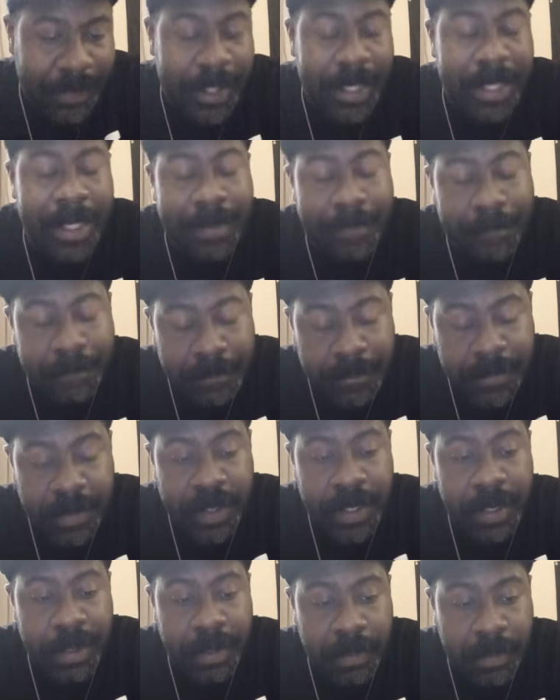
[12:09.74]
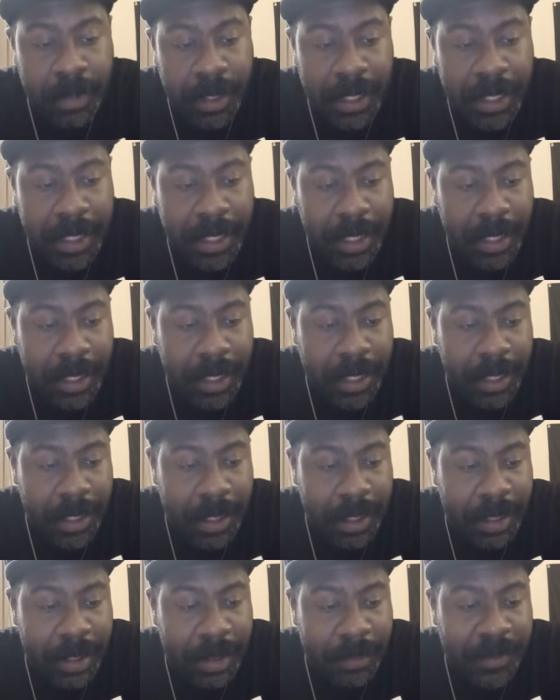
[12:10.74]
yeah, so
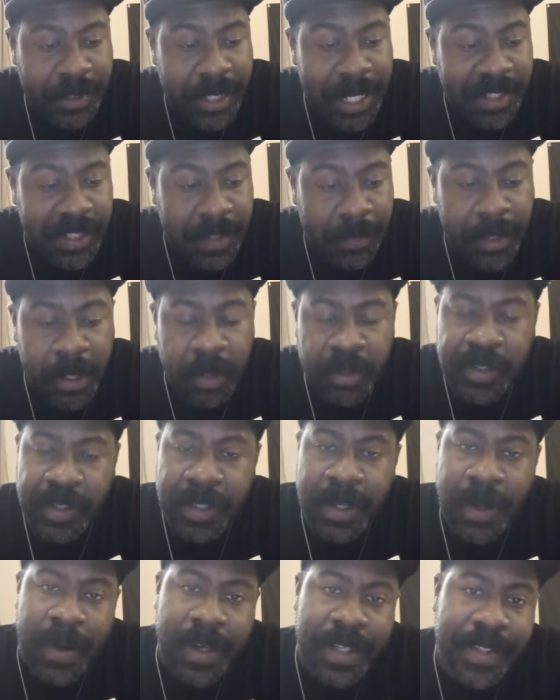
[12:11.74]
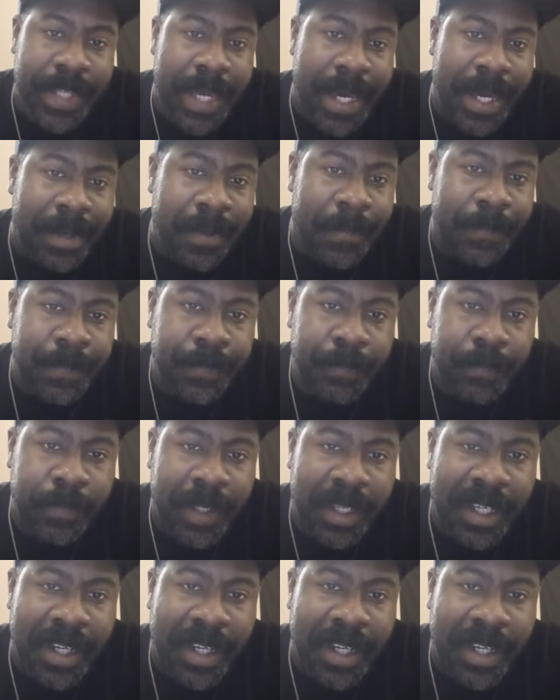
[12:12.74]
check some of those cigars out